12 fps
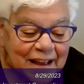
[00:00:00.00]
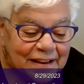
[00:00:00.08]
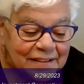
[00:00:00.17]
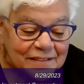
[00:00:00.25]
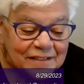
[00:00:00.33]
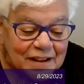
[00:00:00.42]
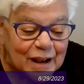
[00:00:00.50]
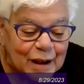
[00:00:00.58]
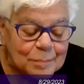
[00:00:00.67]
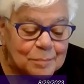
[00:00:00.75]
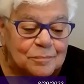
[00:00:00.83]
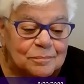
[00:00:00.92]
And
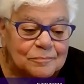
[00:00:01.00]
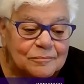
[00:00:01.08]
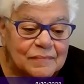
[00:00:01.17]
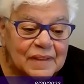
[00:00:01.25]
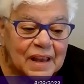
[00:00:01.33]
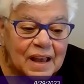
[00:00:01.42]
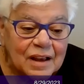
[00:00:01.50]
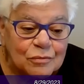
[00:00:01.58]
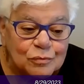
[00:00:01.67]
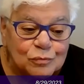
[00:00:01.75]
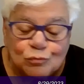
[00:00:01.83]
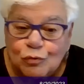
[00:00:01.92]
um,
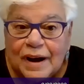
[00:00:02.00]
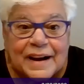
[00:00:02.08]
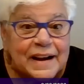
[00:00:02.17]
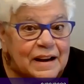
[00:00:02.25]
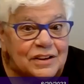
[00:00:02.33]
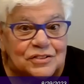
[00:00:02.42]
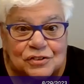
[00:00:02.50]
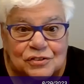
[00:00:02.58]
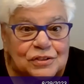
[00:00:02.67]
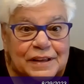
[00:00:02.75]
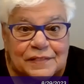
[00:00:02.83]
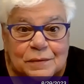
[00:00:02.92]
right
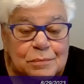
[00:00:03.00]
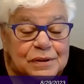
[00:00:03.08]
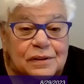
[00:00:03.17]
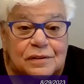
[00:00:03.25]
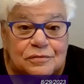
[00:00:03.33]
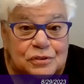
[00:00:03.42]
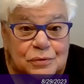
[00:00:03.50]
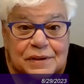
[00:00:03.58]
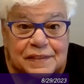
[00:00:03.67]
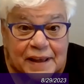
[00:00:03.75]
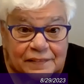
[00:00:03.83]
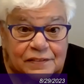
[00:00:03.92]
just in the middle of
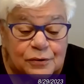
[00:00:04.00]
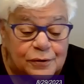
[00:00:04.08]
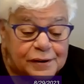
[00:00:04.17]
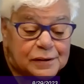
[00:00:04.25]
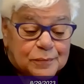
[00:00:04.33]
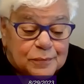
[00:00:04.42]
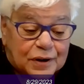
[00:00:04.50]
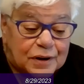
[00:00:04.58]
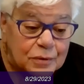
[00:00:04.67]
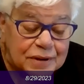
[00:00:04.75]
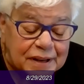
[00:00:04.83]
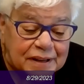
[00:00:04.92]
doing that, the oil
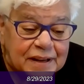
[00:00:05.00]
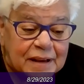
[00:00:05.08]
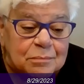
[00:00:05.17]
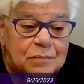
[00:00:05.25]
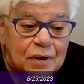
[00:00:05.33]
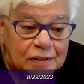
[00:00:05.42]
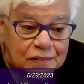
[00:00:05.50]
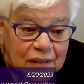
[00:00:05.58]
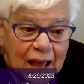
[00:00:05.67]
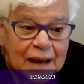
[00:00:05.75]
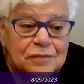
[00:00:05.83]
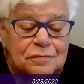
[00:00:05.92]
embargo hit, and a
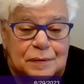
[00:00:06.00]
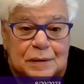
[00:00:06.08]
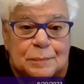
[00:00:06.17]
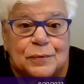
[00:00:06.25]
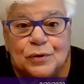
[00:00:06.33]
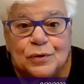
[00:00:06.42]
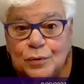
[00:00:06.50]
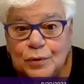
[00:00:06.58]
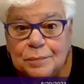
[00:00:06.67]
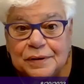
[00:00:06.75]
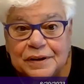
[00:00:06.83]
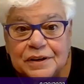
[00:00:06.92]
lot of people who
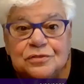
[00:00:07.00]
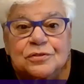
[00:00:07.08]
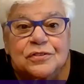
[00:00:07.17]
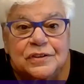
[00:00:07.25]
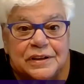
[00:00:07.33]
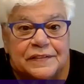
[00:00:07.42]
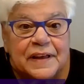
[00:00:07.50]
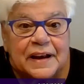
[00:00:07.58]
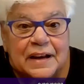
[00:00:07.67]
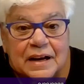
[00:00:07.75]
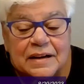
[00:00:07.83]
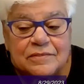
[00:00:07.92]
had been interested in
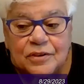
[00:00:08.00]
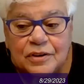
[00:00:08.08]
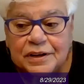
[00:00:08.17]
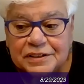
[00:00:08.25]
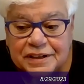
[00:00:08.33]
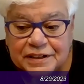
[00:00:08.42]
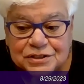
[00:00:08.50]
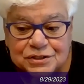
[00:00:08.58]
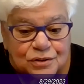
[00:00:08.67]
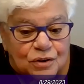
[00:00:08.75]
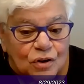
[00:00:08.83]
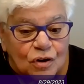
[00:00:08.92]
that kind of
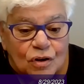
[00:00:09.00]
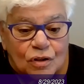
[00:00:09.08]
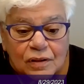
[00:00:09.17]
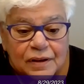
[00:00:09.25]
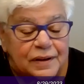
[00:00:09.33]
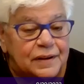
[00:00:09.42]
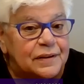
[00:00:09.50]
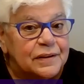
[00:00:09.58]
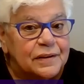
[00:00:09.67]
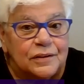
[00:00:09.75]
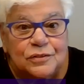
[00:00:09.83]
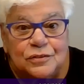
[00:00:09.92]
architecture all
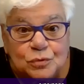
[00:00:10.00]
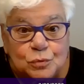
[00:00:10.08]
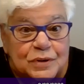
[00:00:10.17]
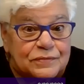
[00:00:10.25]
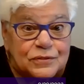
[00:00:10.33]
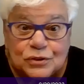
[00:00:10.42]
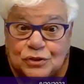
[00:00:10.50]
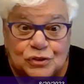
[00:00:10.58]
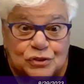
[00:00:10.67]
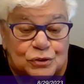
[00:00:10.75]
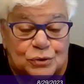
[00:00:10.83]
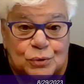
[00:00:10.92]

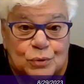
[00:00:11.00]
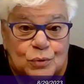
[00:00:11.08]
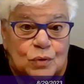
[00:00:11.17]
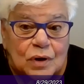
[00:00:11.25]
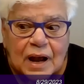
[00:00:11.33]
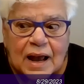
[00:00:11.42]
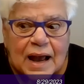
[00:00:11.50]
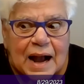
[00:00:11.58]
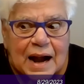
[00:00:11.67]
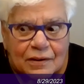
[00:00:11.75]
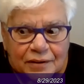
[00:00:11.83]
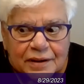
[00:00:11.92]
swiveled to
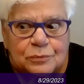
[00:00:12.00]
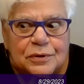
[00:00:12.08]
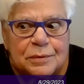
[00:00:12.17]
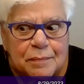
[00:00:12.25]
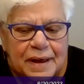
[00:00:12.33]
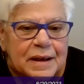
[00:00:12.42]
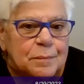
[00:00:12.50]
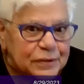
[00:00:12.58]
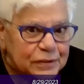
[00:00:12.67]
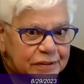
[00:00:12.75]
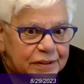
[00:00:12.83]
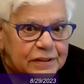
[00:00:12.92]
how can we make
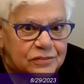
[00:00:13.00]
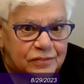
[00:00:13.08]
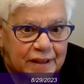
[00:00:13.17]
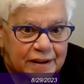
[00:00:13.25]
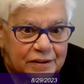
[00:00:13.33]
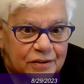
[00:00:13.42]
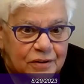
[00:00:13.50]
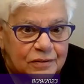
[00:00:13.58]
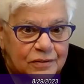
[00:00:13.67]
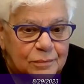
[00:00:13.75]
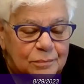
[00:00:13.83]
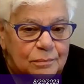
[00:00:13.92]
buildings that
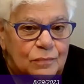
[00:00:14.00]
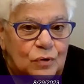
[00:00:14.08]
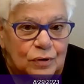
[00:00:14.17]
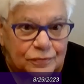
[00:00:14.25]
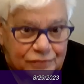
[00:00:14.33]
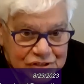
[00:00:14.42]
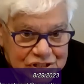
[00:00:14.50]
are more